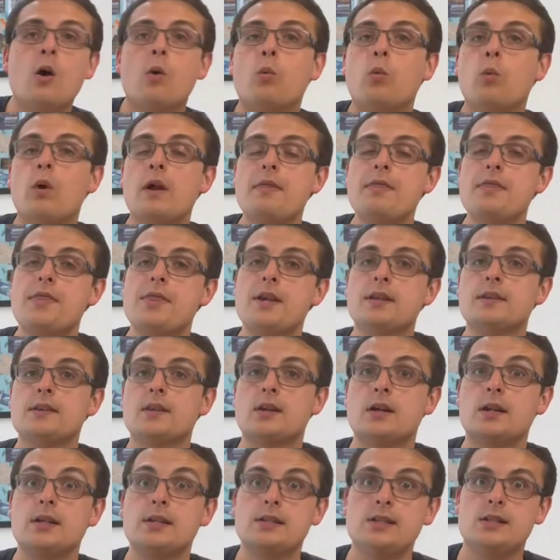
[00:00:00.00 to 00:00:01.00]
One thing
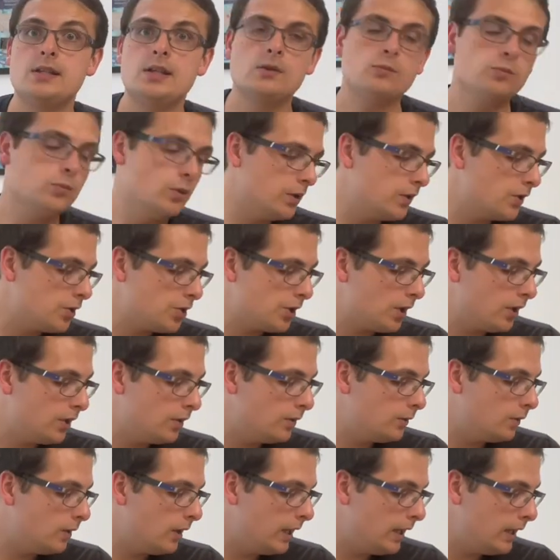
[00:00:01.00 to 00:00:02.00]
that I did want to
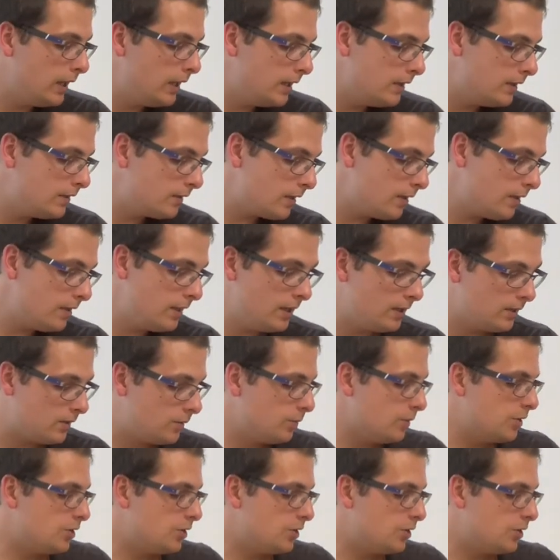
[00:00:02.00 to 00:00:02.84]
show is this,